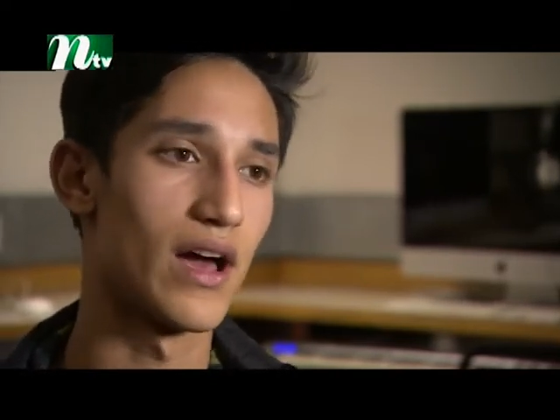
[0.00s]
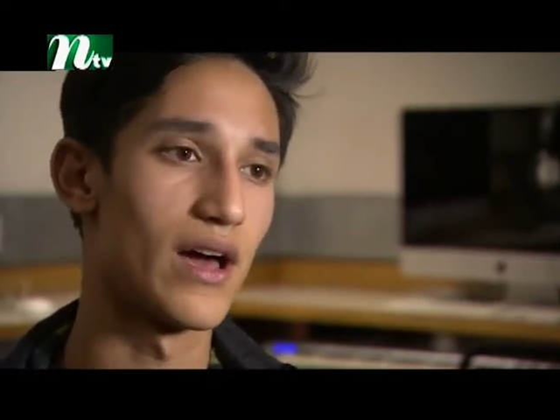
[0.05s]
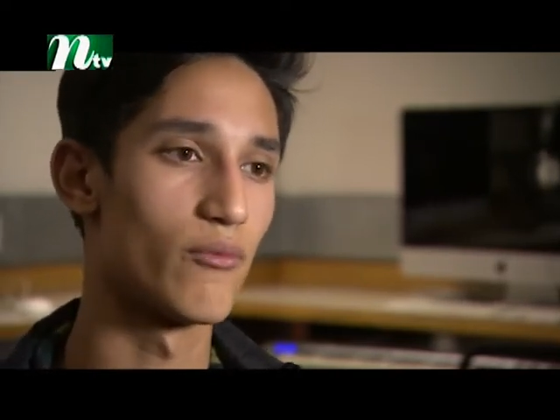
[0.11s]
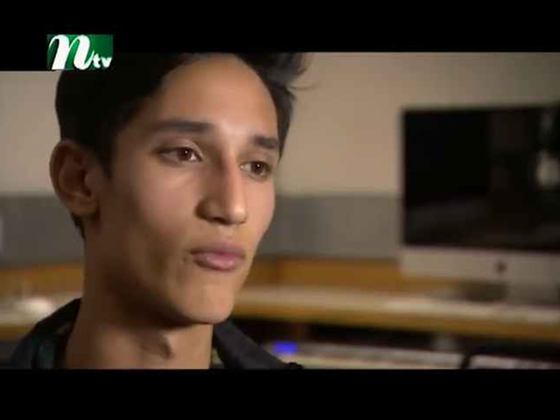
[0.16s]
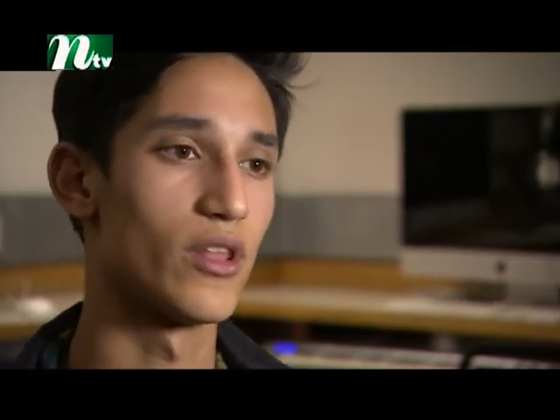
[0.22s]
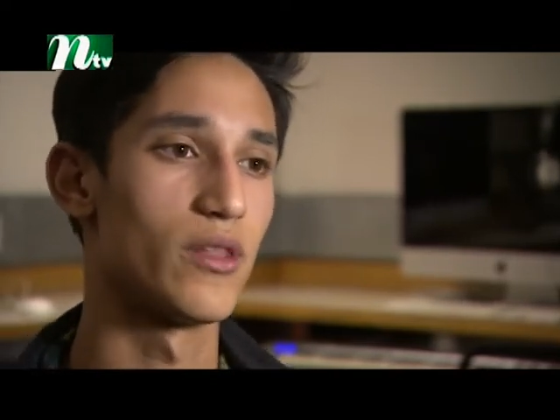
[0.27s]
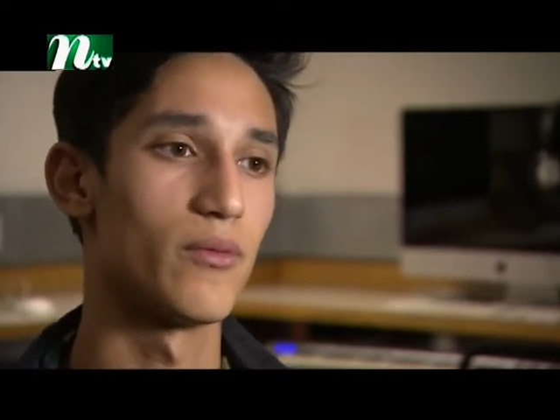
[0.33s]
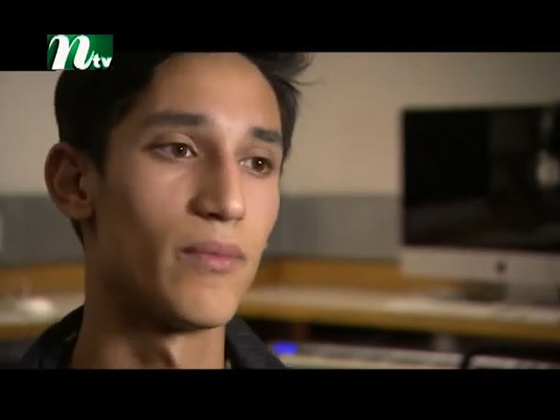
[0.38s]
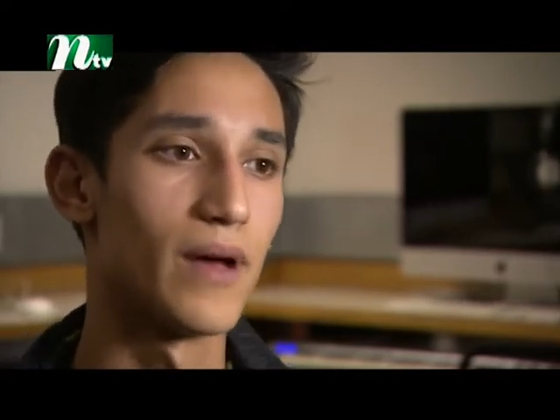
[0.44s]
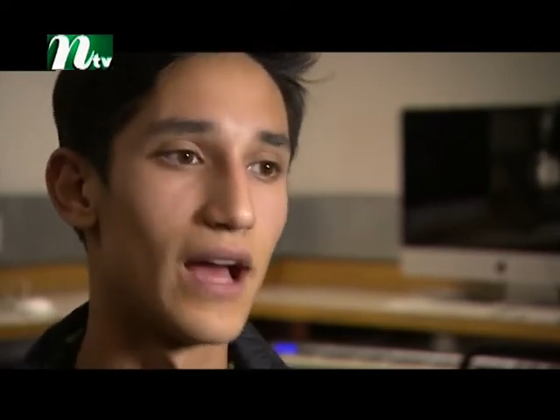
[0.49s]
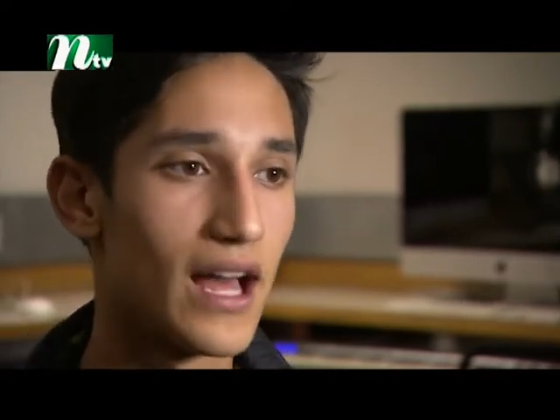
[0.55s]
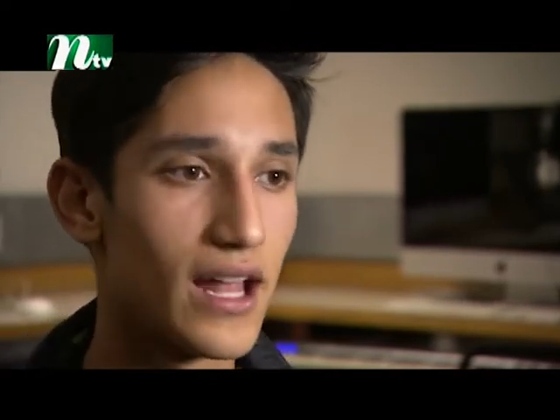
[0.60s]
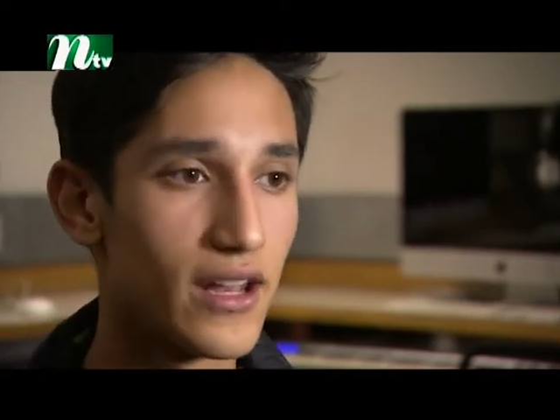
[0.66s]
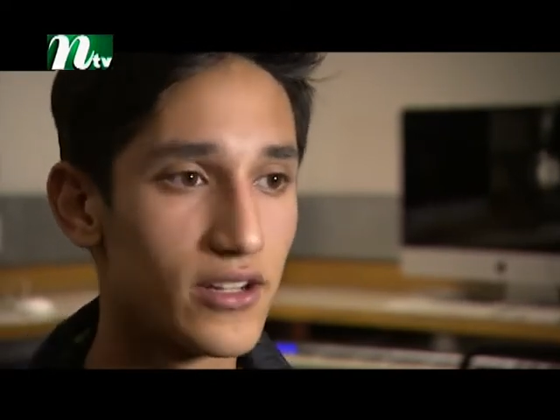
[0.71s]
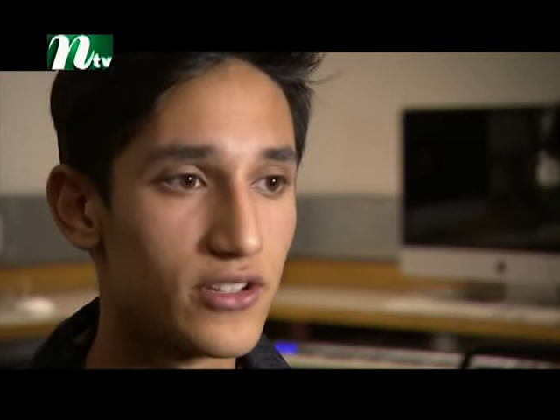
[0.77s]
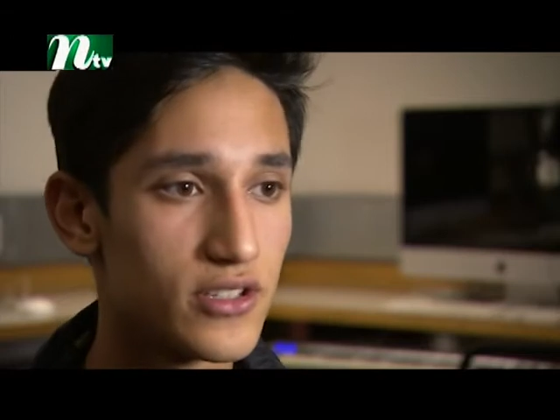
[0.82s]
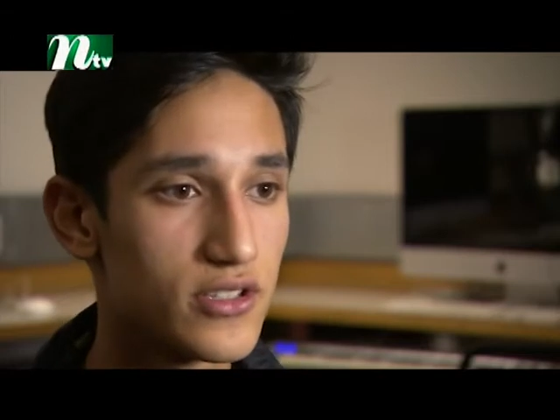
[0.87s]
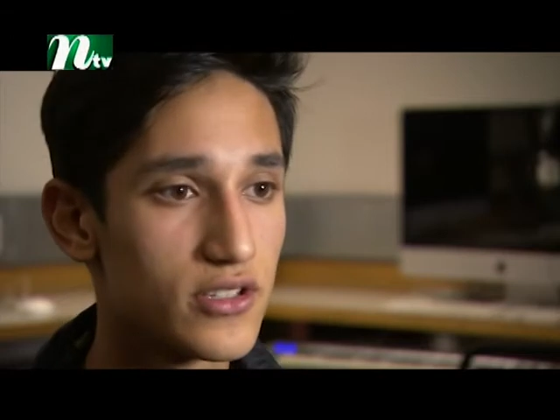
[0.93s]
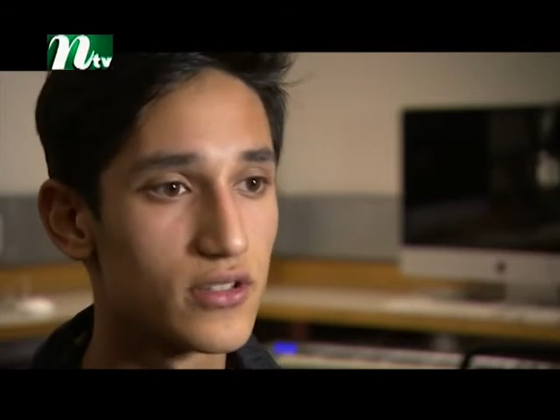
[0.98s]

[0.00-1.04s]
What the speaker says: and with the band,